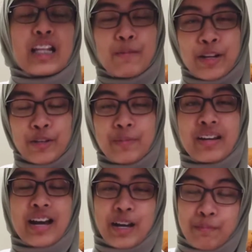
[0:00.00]
Assalamualaikum
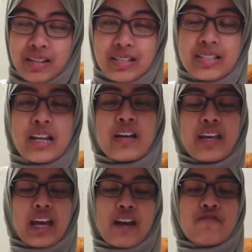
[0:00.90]
and hi Miss.
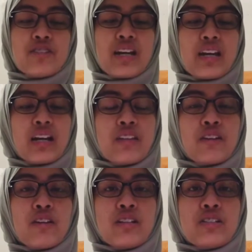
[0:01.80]
Okay, I've checked
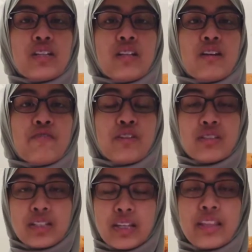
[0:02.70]
the condition of
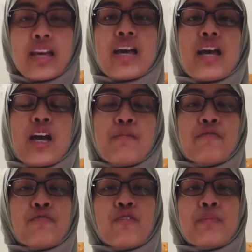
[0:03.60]
your teeth, and
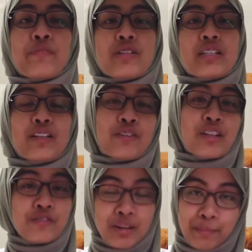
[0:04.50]
before we proceed to
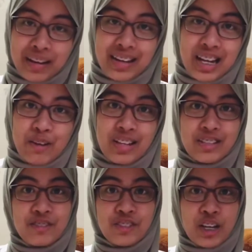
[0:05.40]
the treatment, I would
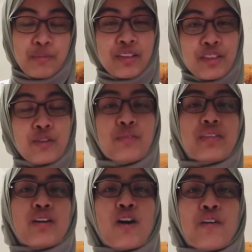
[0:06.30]
like to share with you
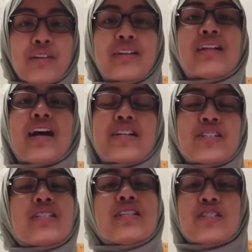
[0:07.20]
the oral
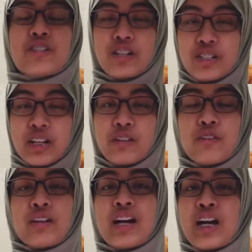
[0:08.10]
hygiene instruction
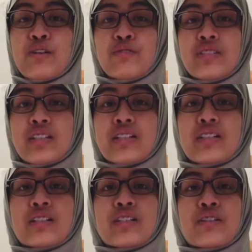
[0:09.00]
on how to take
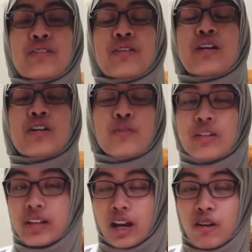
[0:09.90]

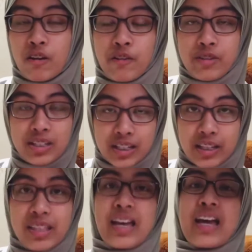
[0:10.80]
good care of our
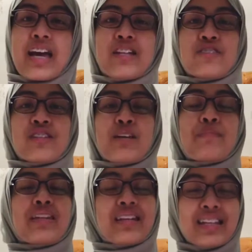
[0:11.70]
teeth and to keep
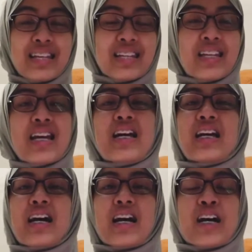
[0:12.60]
it clean,
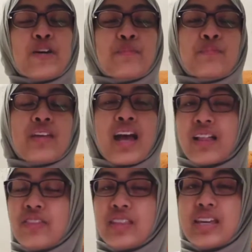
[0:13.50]

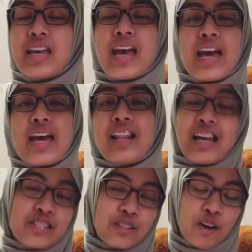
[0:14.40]
healthy and
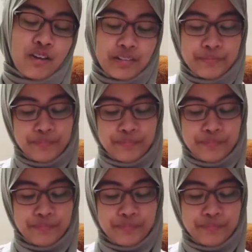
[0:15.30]
last long.